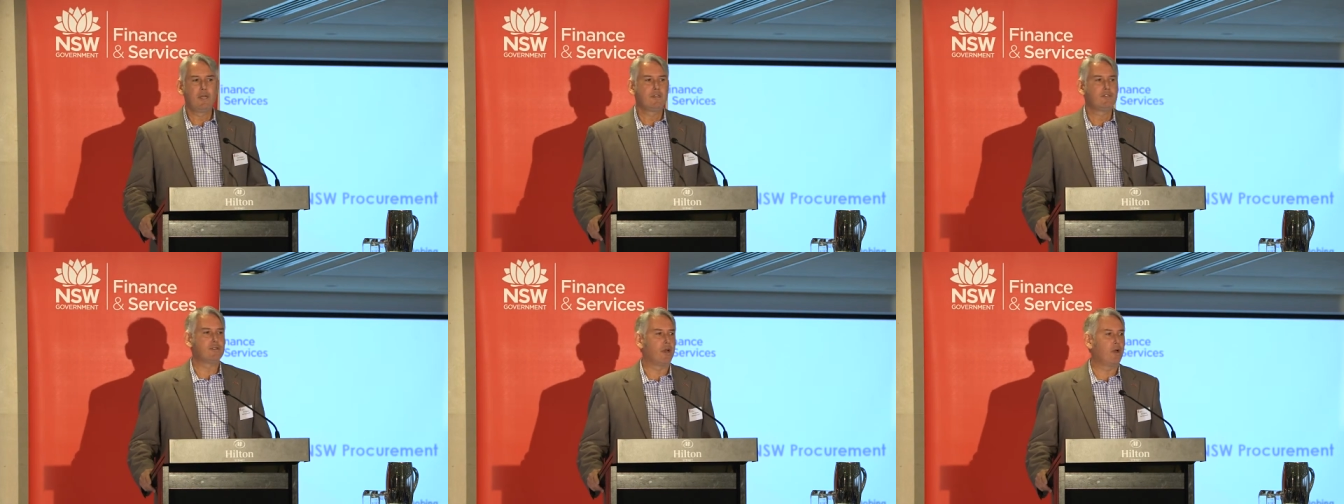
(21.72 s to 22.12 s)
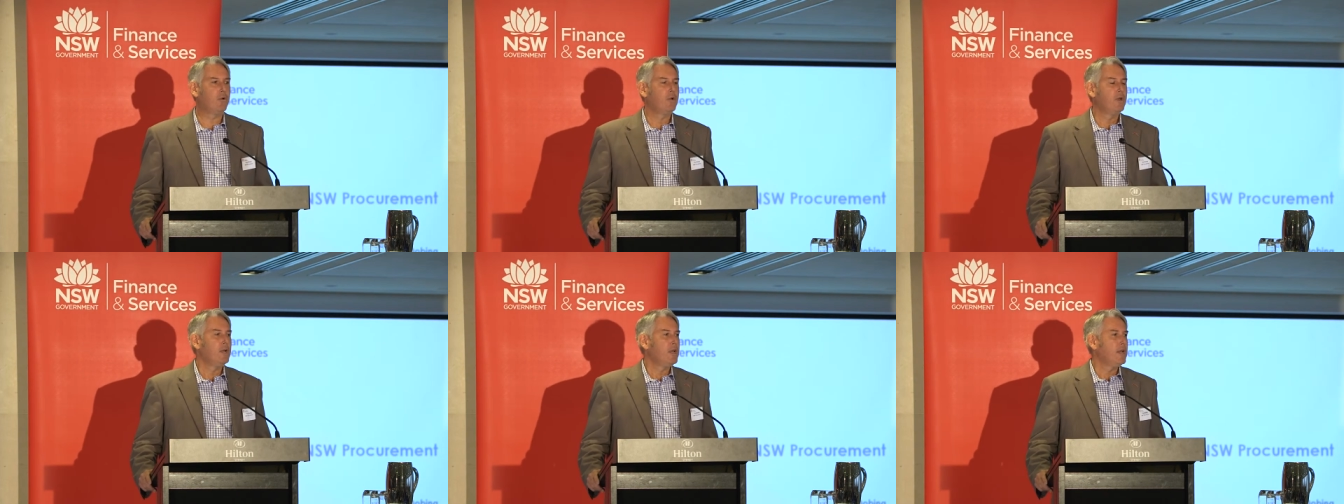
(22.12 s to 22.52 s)

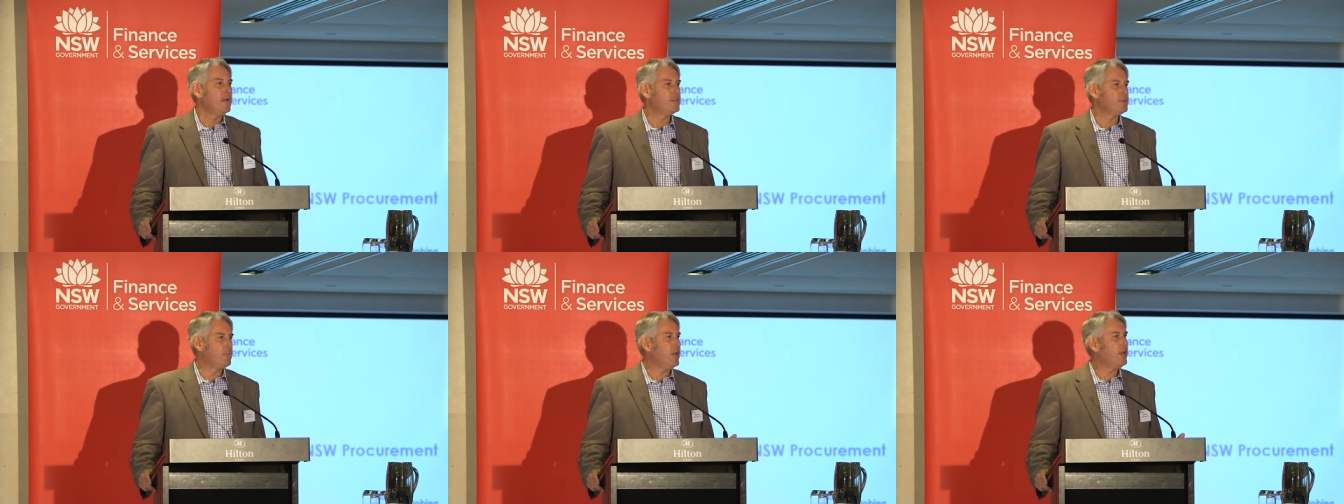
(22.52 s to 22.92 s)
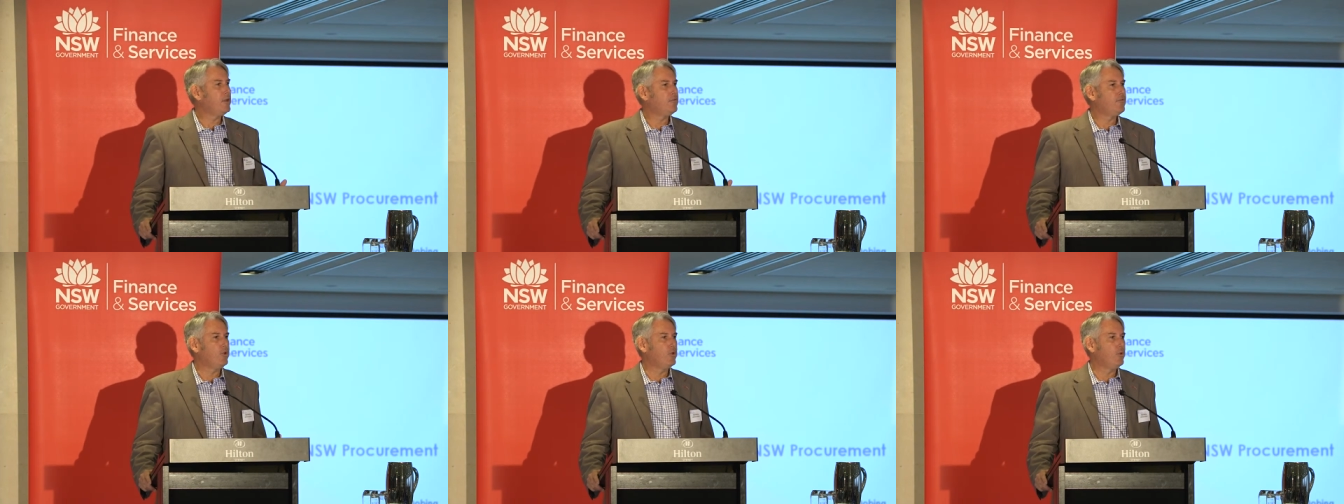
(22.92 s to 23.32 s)
So, as many
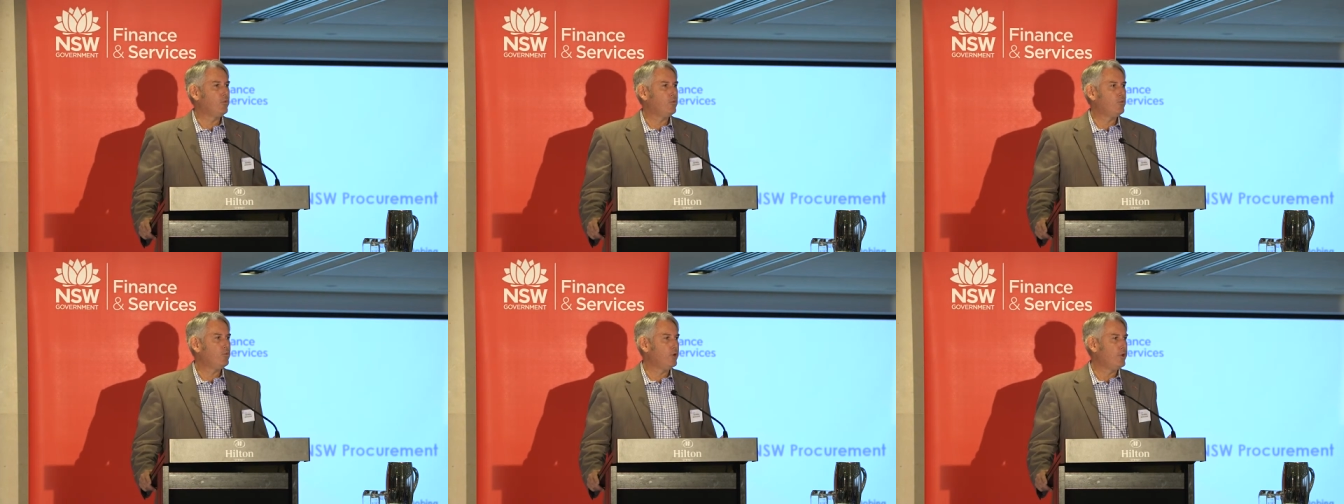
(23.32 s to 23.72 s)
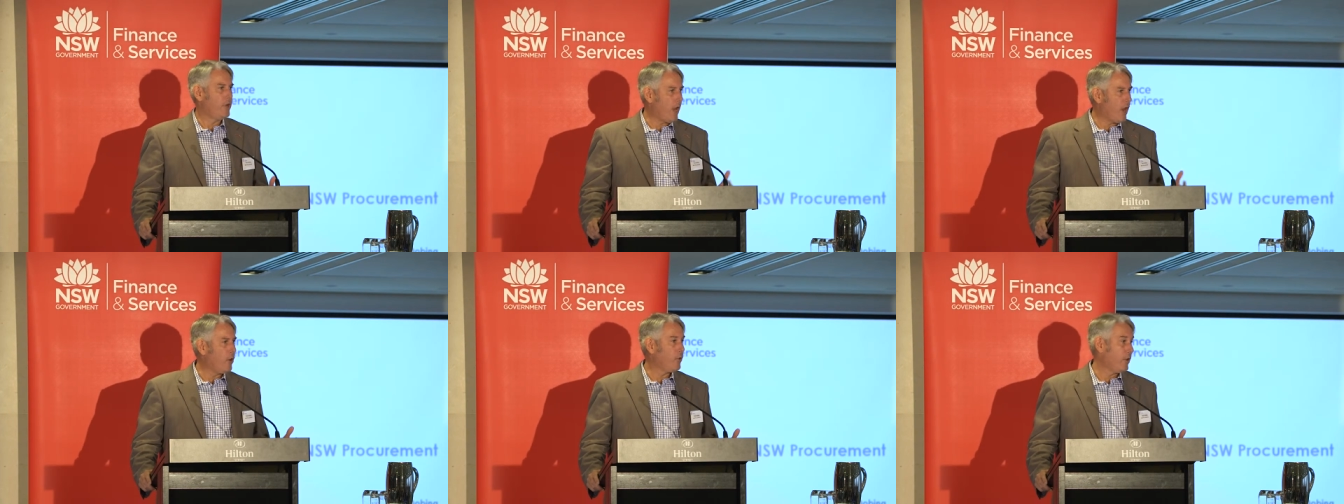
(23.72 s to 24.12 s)
of you would
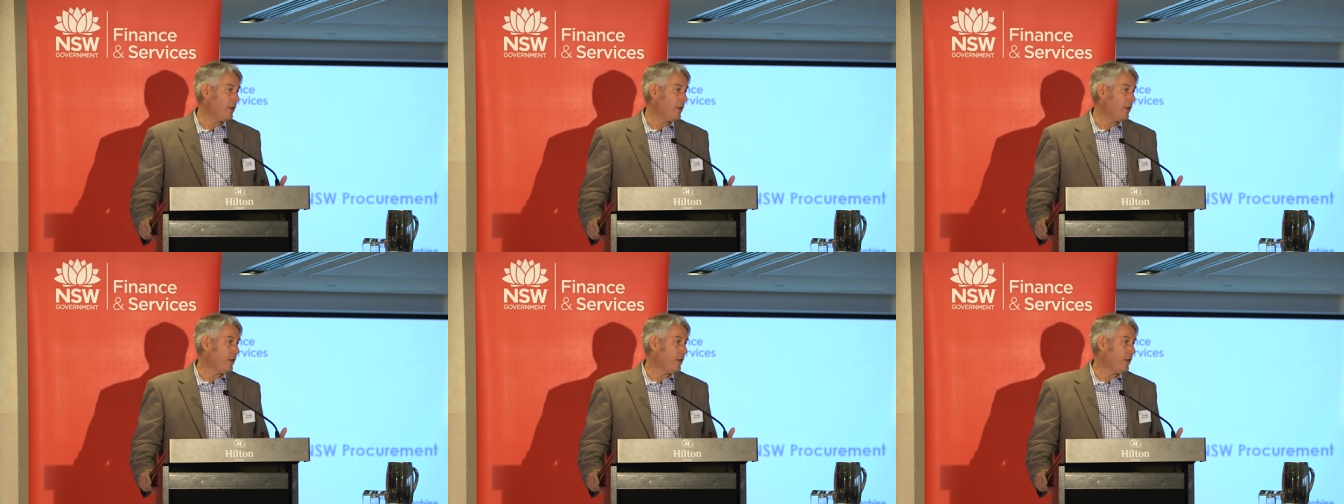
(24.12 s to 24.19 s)
know,